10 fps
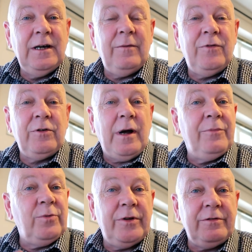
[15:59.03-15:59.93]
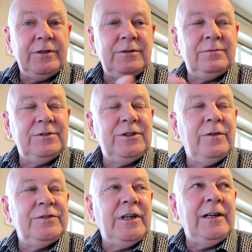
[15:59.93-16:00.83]
up for grabs. Whether it's still
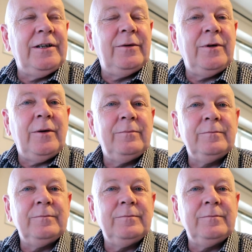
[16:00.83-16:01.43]
for sale, I don't know.